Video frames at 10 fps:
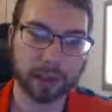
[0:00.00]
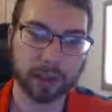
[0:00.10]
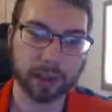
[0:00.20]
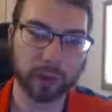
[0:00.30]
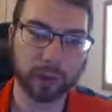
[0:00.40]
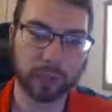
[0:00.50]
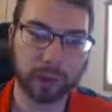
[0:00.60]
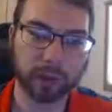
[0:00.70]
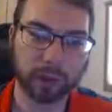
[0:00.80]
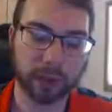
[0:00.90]
Ooh, Trymid
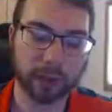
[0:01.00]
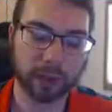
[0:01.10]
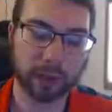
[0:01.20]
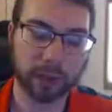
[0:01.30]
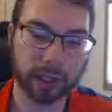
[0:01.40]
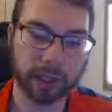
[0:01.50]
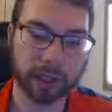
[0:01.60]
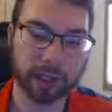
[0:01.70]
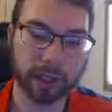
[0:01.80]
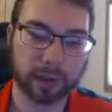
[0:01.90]
Fortress. Nice.